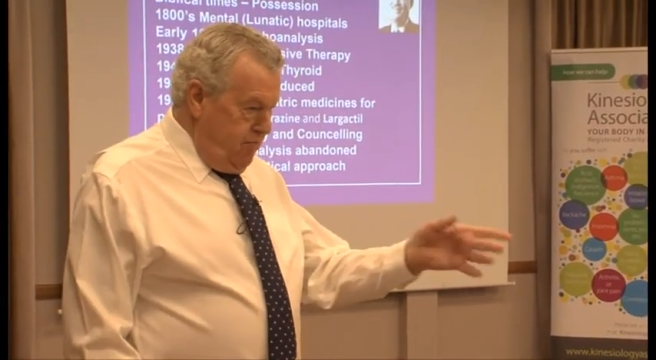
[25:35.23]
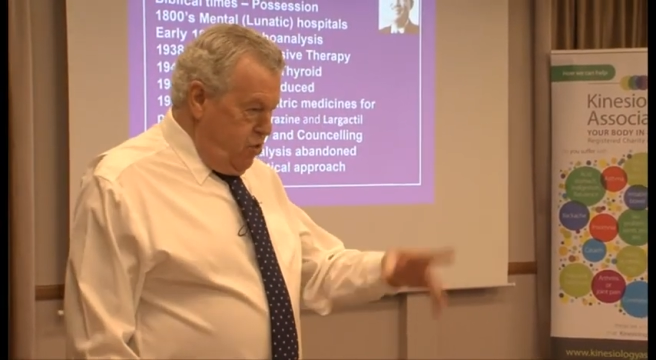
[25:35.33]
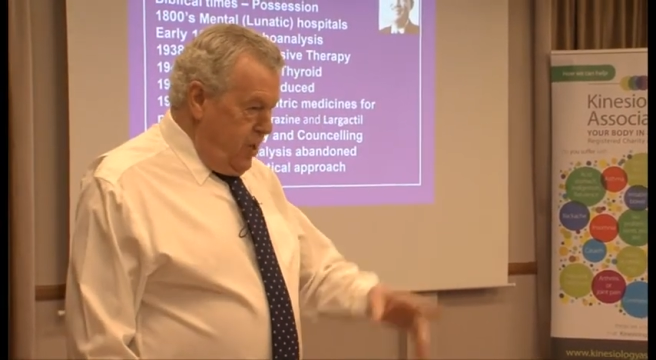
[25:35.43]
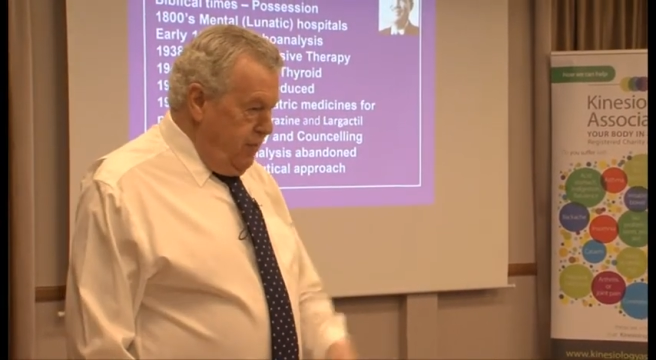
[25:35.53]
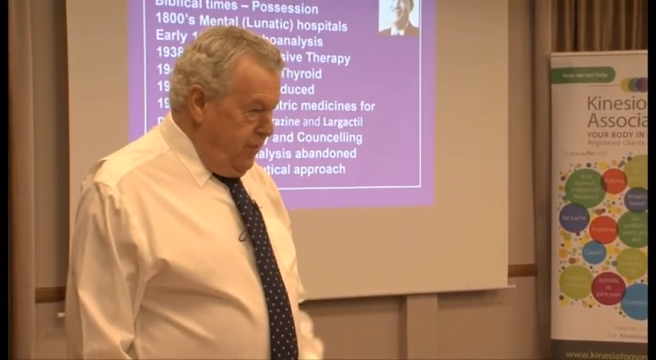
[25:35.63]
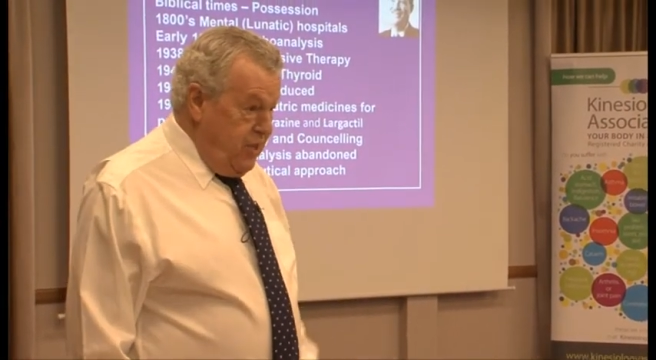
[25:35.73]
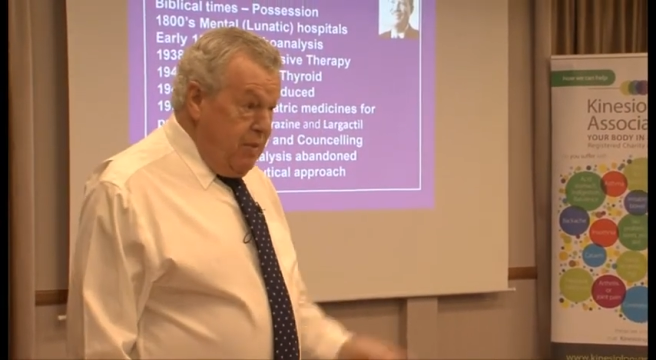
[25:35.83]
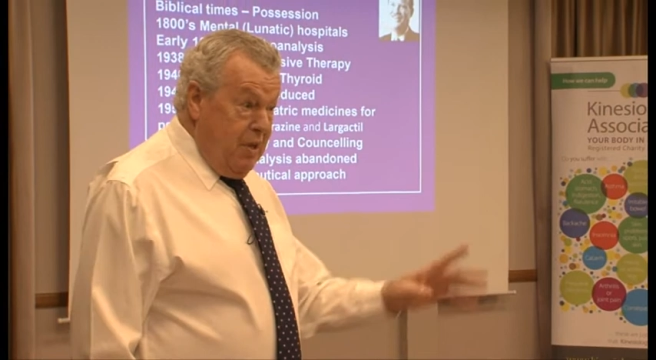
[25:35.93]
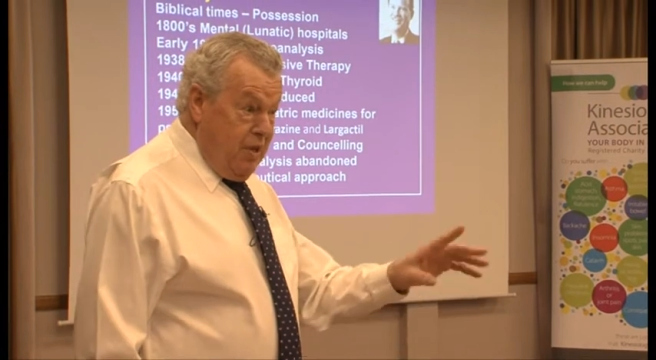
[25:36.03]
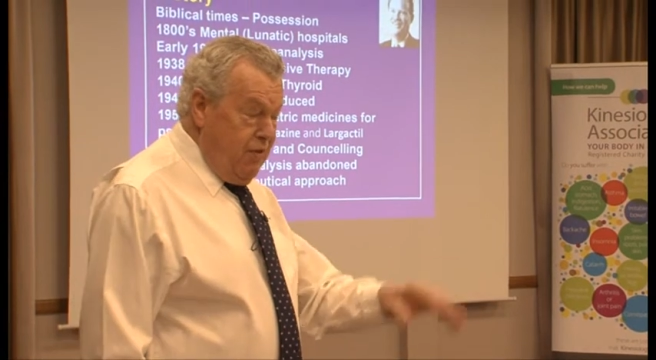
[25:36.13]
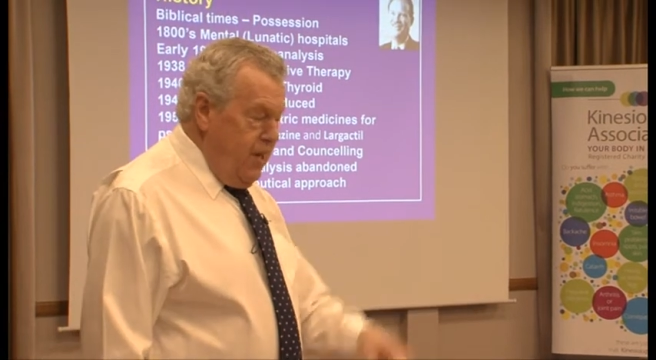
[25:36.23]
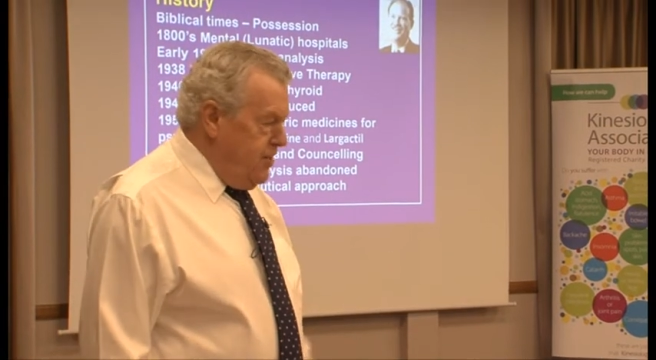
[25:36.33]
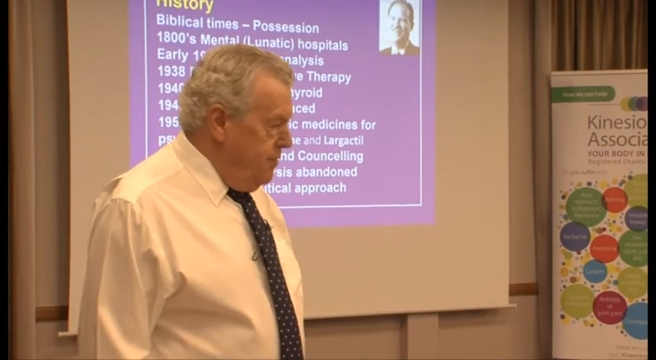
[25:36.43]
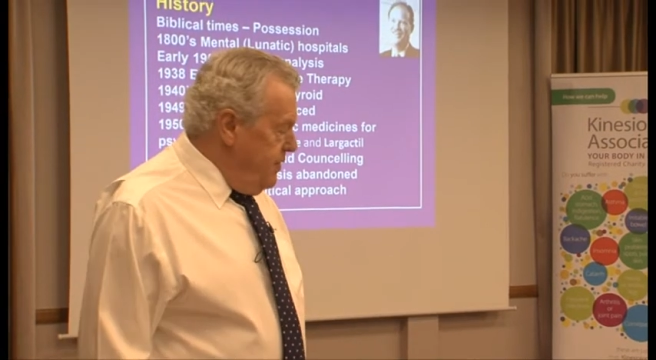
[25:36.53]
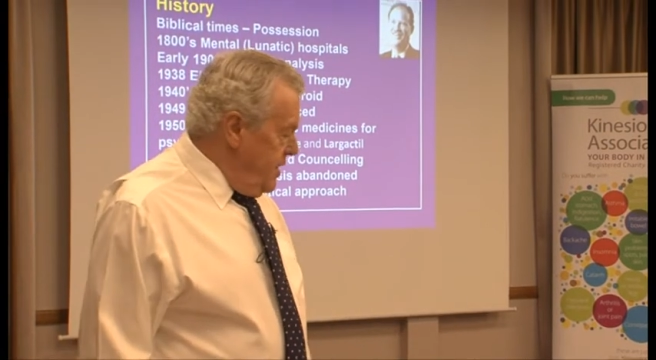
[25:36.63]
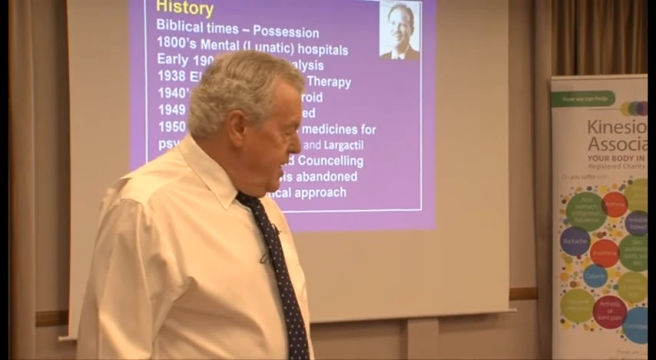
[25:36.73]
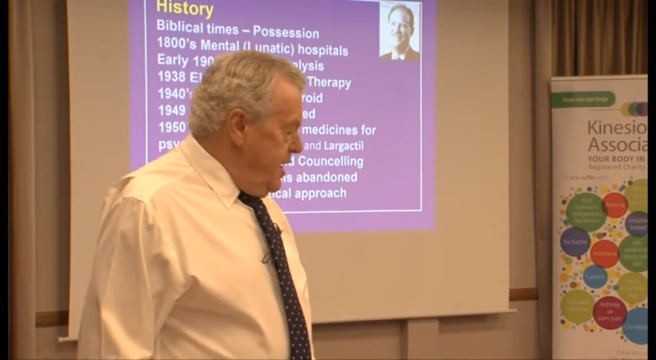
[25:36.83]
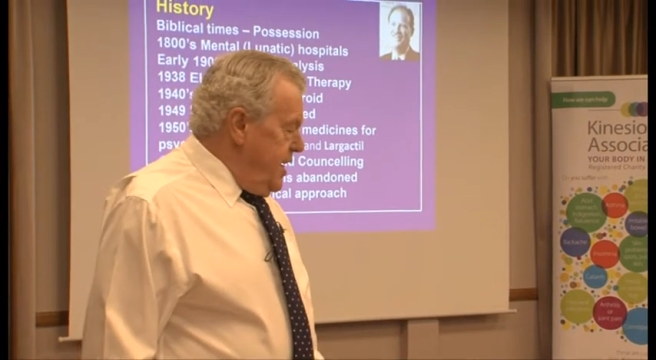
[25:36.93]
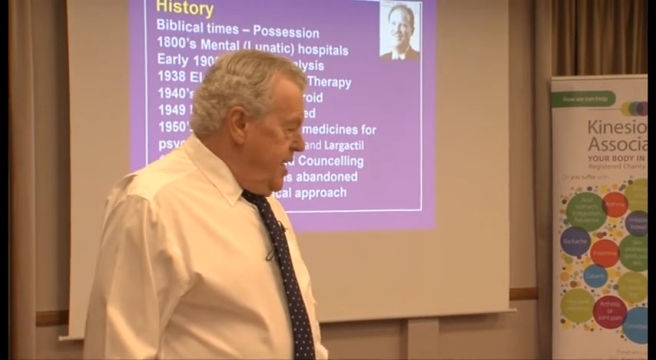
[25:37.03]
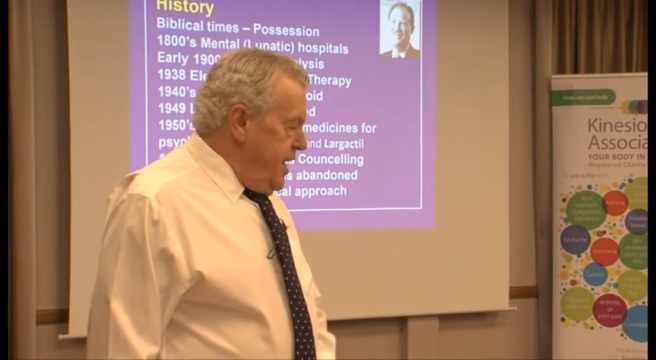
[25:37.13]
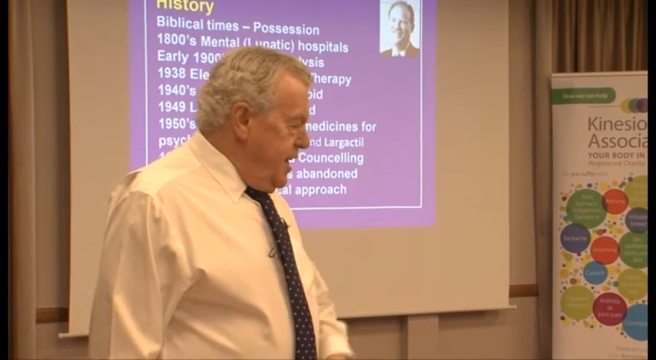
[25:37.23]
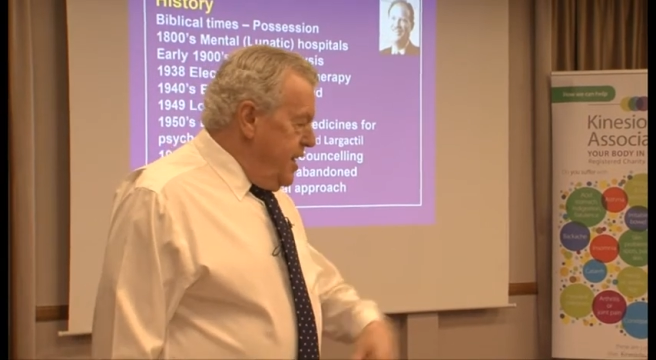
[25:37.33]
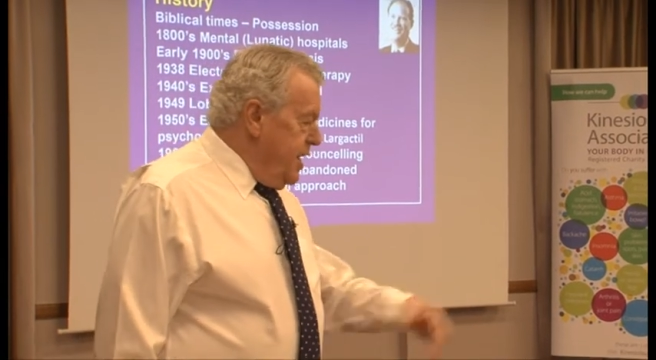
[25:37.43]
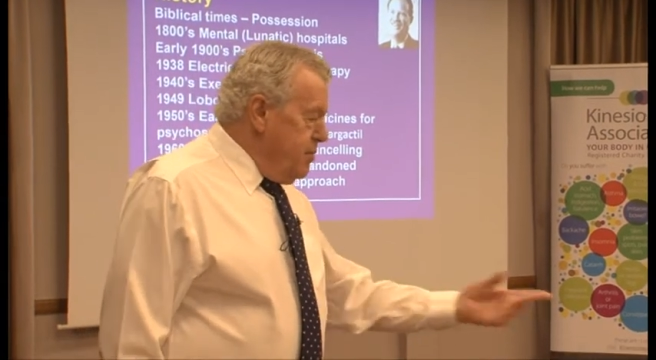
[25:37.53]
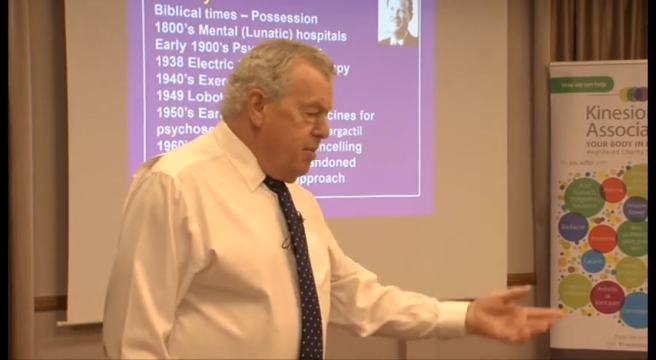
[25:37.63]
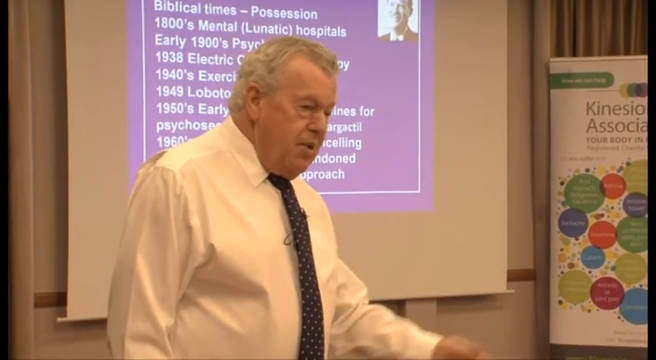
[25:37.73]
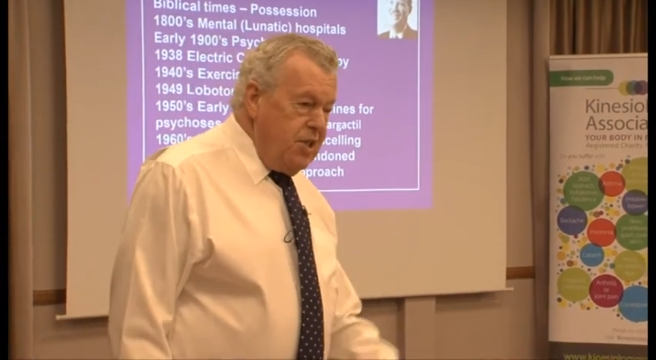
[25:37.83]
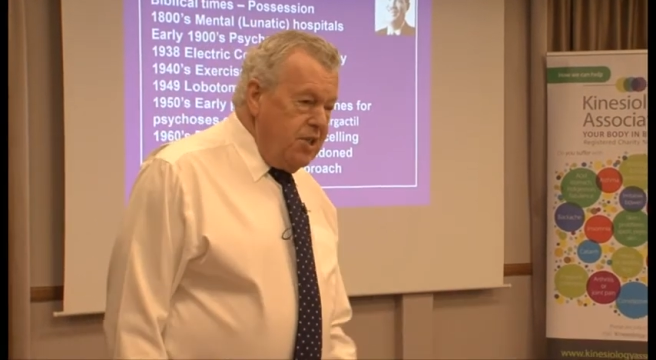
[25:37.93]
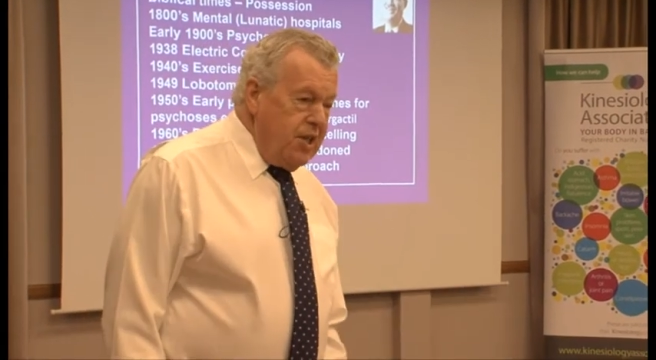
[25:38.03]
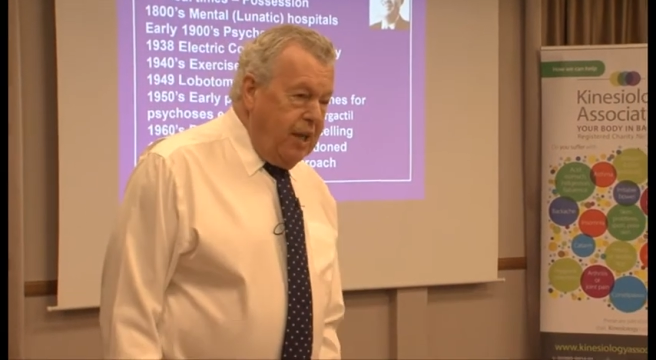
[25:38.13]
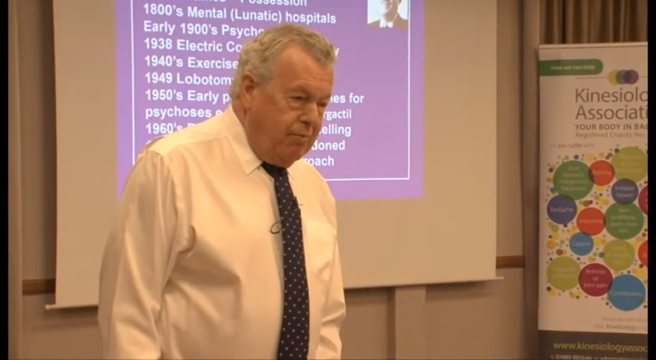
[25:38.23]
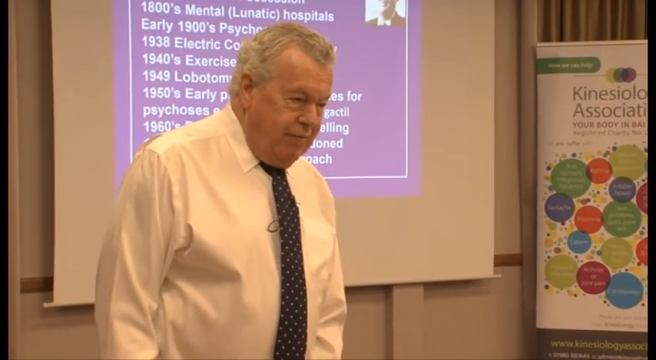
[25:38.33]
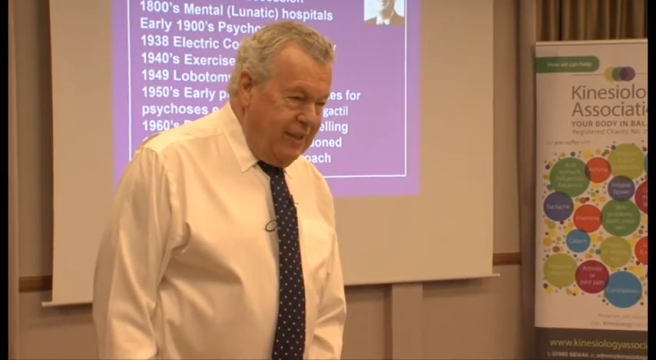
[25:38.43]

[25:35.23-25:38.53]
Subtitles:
drug for some other reason. And the other one went to sleep.